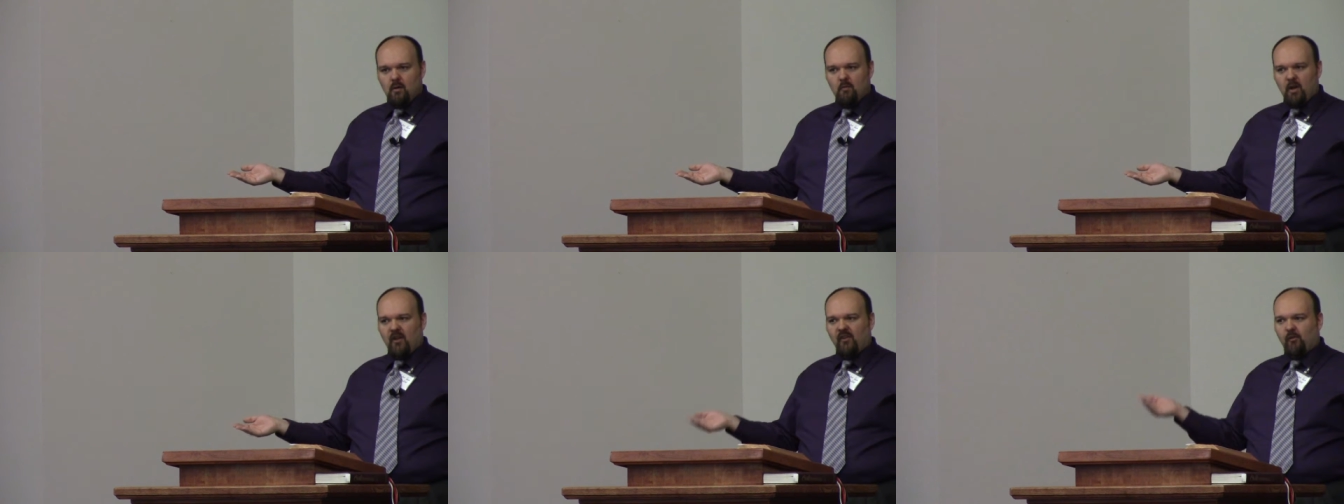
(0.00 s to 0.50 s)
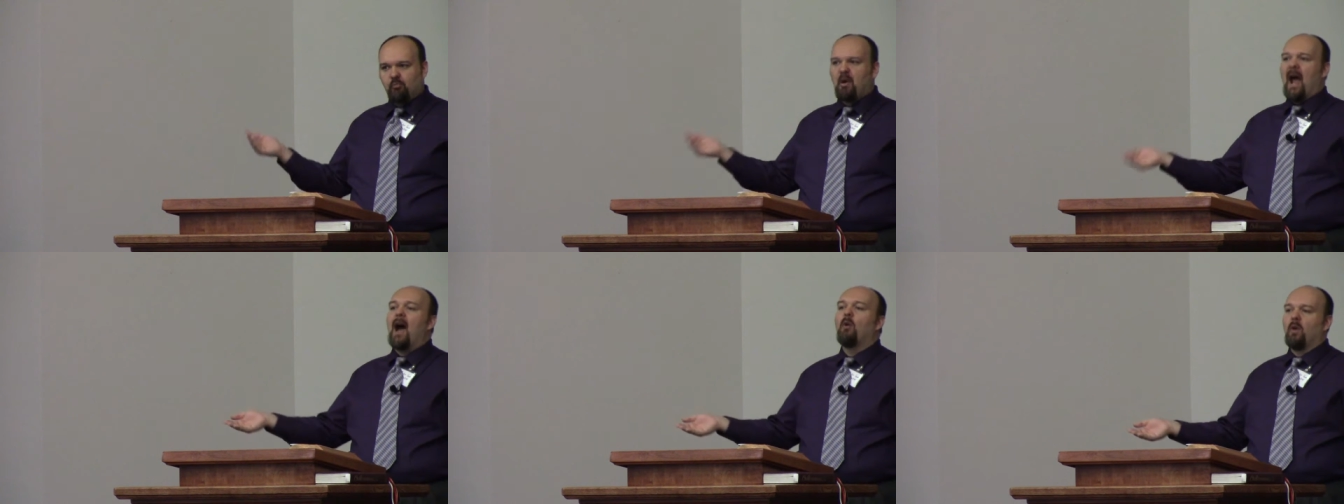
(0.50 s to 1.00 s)
Because his
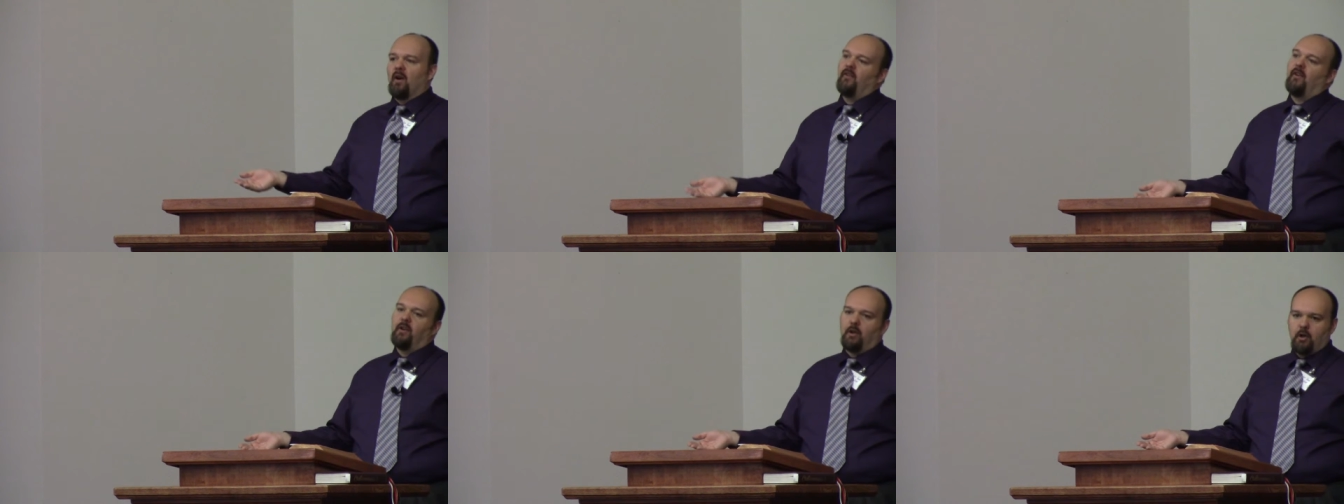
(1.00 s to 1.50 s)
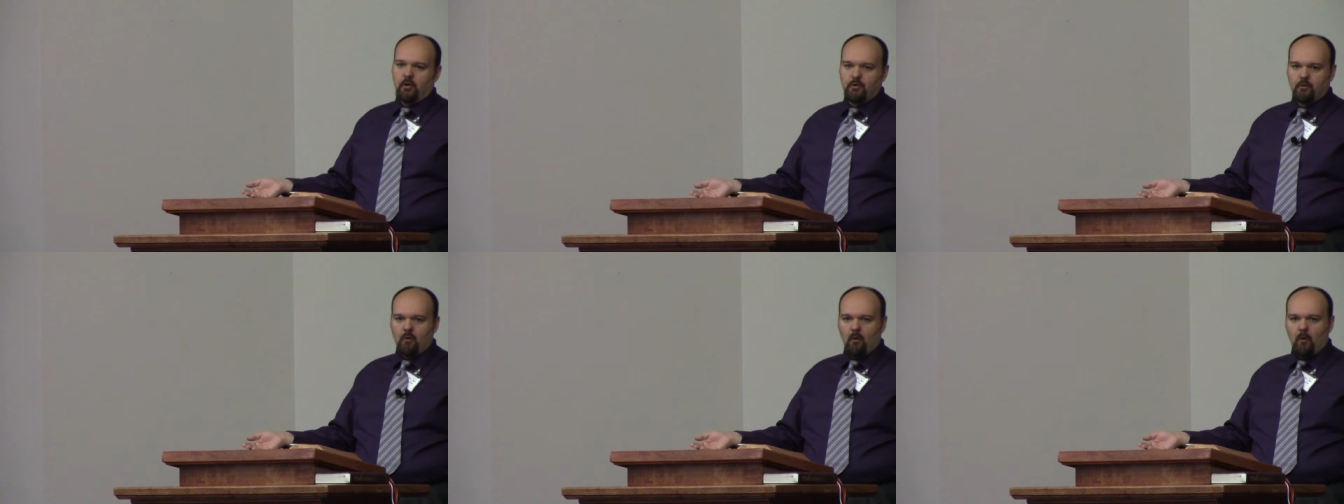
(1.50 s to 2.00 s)
power is under
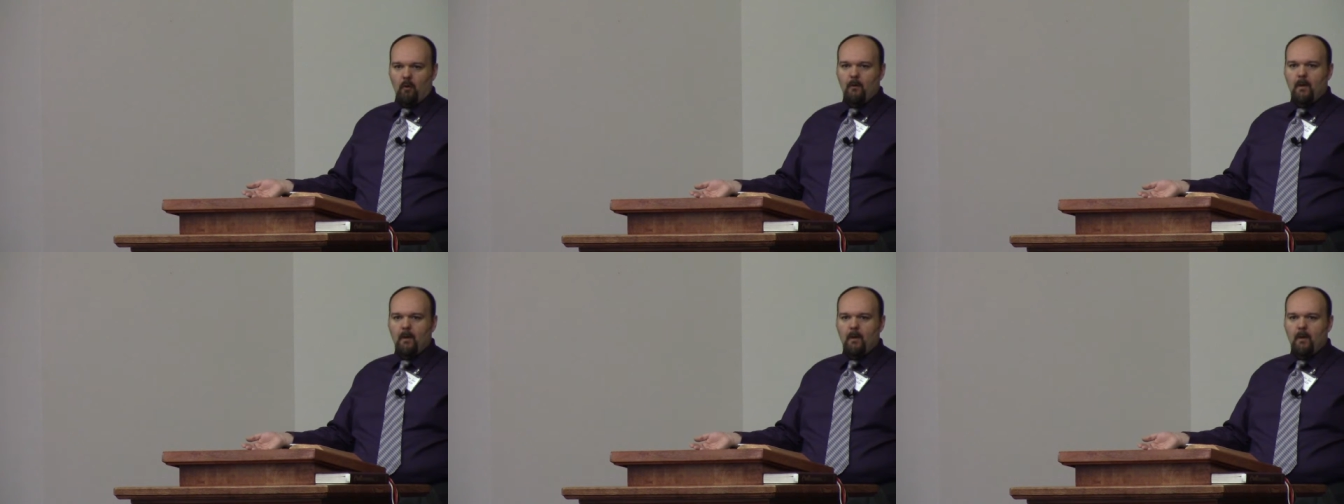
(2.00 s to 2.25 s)
control.